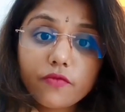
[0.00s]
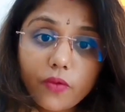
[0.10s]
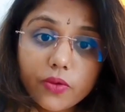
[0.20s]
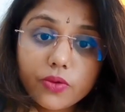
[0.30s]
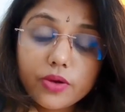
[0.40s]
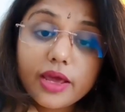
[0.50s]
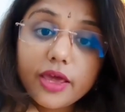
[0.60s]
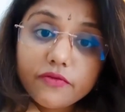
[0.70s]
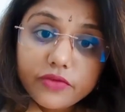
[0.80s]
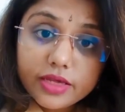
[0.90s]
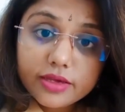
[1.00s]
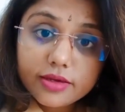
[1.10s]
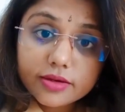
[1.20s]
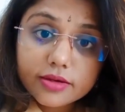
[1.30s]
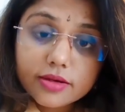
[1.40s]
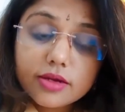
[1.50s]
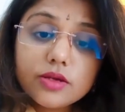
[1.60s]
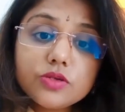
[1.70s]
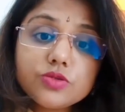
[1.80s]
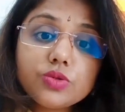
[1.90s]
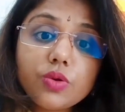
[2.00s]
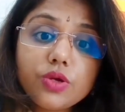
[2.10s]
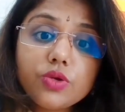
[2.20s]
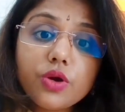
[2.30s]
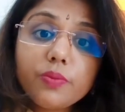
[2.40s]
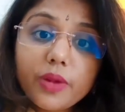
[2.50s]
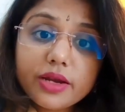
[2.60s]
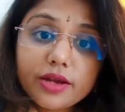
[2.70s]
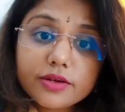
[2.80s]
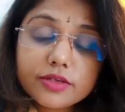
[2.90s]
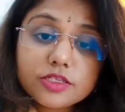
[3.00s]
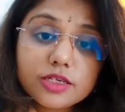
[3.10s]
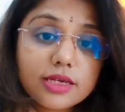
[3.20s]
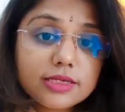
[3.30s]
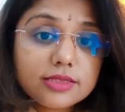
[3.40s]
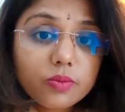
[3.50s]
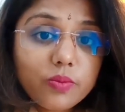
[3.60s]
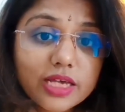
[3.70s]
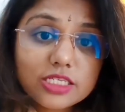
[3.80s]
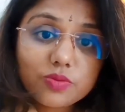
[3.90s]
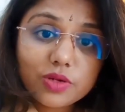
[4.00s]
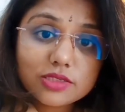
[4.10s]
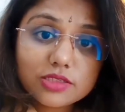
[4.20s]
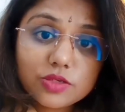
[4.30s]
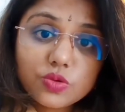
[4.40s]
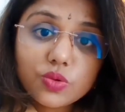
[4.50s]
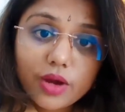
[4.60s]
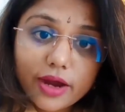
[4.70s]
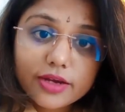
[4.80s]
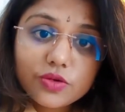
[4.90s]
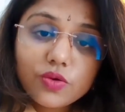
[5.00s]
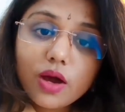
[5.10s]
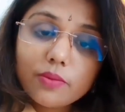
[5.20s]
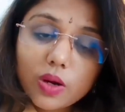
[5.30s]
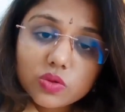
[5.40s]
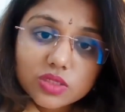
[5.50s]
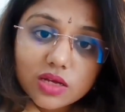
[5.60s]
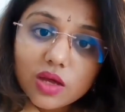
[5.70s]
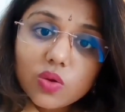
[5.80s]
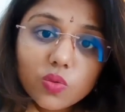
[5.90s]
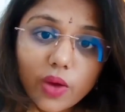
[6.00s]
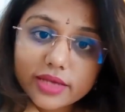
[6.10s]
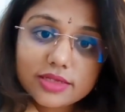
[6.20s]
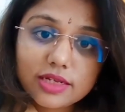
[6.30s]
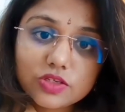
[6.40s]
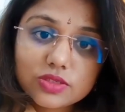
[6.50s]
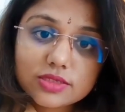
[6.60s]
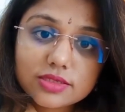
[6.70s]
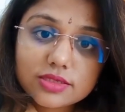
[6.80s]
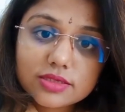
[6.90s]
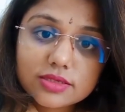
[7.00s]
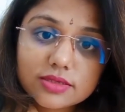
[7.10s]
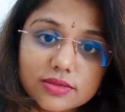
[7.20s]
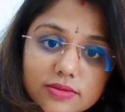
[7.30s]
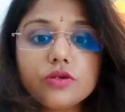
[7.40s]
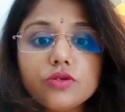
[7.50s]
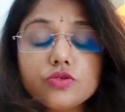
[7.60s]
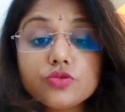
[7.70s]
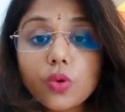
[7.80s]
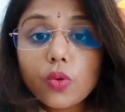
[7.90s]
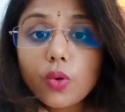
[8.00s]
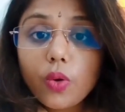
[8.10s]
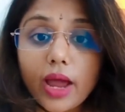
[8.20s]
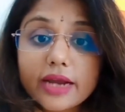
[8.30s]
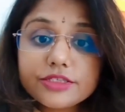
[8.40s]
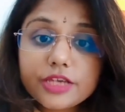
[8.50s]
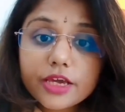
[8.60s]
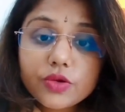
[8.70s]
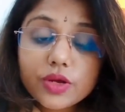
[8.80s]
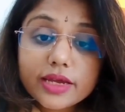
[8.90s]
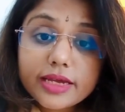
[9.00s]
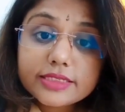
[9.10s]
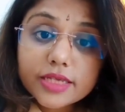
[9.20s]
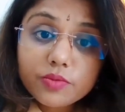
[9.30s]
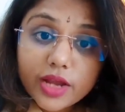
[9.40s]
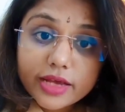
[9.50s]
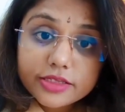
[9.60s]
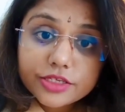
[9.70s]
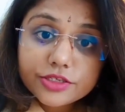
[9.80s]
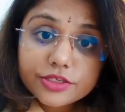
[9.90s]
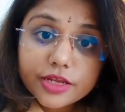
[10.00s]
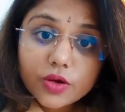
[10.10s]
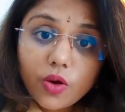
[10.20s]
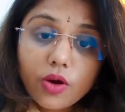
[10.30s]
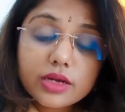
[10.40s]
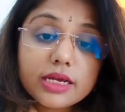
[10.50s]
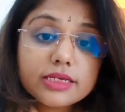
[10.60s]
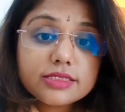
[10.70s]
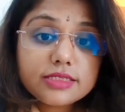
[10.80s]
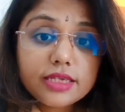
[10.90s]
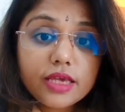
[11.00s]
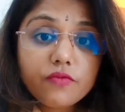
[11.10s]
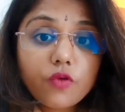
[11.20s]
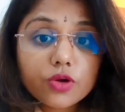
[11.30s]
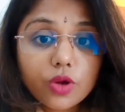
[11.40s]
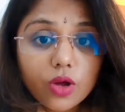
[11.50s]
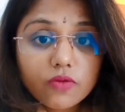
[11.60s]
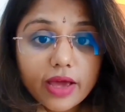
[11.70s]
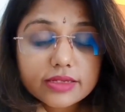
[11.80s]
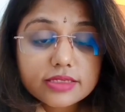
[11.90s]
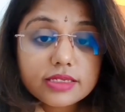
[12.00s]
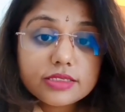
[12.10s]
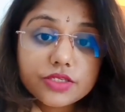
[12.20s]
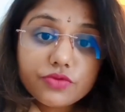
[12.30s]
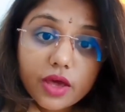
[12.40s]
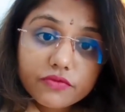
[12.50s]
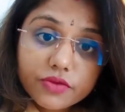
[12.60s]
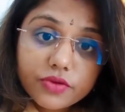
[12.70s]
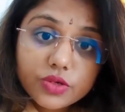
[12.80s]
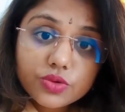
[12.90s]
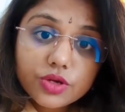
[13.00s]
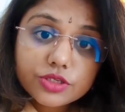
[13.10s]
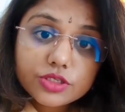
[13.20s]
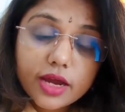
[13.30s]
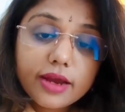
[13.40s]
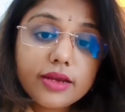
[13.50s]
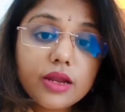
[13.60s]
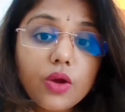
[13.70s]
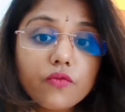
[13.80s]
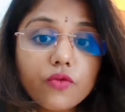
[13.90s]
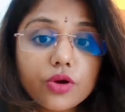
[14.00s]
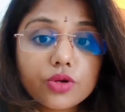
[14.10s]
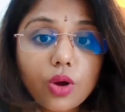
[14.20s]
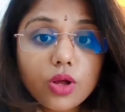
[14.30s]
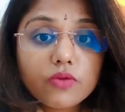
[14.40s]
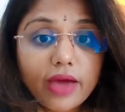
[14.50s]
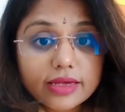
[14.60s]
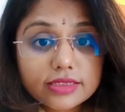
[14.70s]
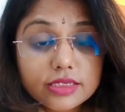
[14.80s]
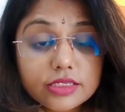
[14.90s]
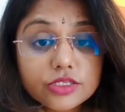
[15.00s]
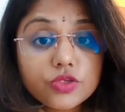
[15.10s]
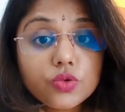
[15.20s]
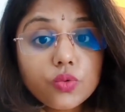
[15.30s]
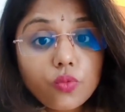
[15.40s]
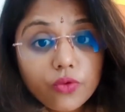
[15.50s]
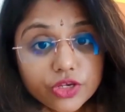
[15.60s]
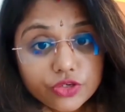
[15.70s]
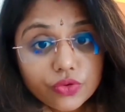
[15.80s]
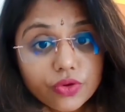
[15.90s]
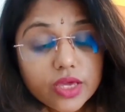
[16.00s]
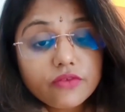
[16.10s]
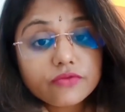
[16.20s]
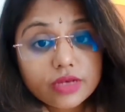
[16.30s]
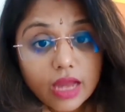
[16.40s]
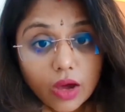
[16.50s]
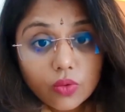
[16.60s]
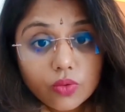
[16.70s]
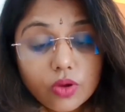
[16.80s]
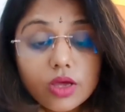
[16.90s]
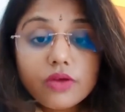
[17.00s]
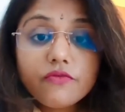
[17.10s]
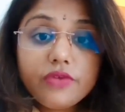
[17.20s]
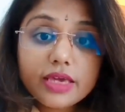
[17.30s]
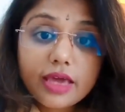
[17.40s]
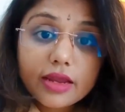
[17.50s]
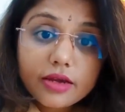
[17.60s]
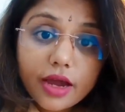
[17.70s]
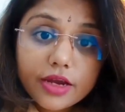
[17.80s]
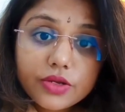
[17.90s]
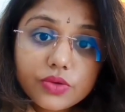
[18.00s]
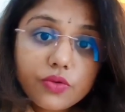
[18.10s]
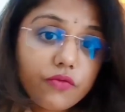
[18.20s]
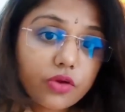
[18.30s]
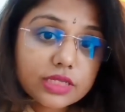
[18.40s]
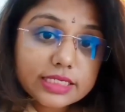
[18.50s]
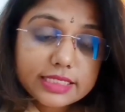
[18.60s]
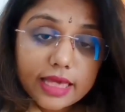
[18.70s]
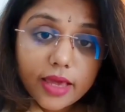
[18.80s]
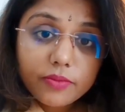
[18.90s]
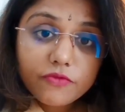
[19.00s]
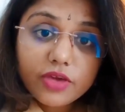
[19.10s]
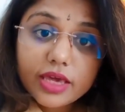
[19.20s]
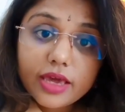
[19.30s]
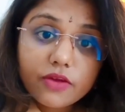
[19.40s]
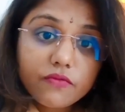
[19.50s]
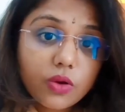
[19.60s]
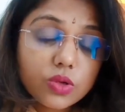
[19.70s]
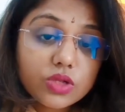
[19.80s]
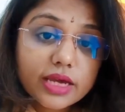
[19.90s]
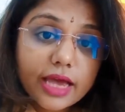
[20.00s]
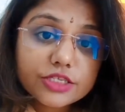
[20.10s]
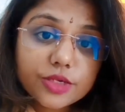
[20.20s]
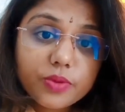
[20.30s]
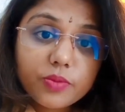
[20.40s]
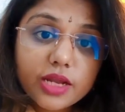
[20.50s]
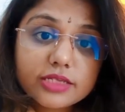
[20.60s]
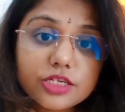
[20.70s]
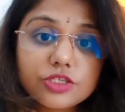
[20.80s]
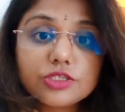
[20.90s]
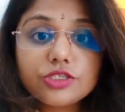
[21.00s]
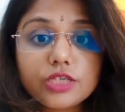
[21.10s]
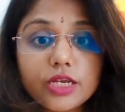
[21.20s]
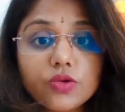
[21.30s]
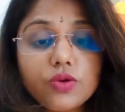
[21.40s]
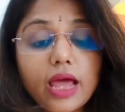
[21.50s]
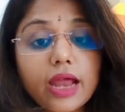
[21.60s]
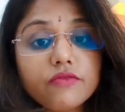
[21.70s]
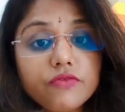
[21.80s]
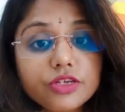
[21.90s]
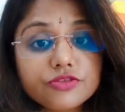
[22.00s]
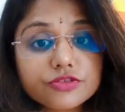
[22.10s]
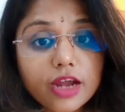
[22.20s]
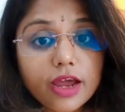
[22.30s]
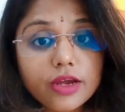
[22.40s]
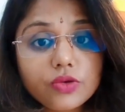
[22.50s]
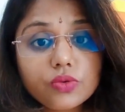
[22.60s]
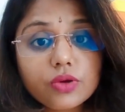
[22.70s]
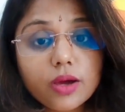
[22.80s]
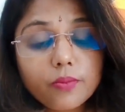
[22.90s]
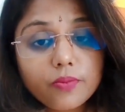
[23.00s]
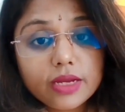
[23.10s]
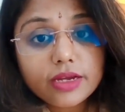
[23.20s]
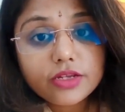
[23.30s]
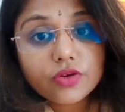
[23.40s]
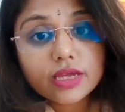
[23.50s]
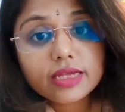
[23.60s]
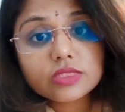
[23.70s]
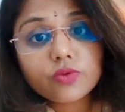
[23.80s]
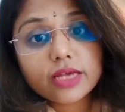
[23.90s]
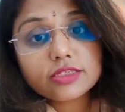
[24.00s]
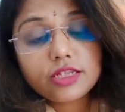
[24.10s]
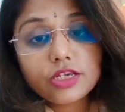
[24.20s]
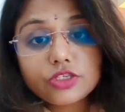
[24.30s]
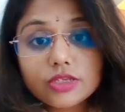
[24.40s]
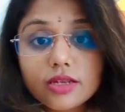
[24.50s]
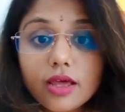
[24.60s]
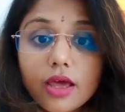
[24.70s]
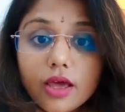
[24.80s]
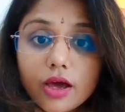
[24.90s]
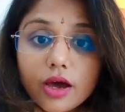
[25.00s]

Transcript: are followed every year. So your pediatrician is the best person to guide you about the vaccinations. So go and check your kid's immunization record, see what all vaccines you have given to your child, what all vaccines you wish to give now. We can guide you for the same. We can follow the catch-up immunization schedule, and we will try to complete your kid's vaccination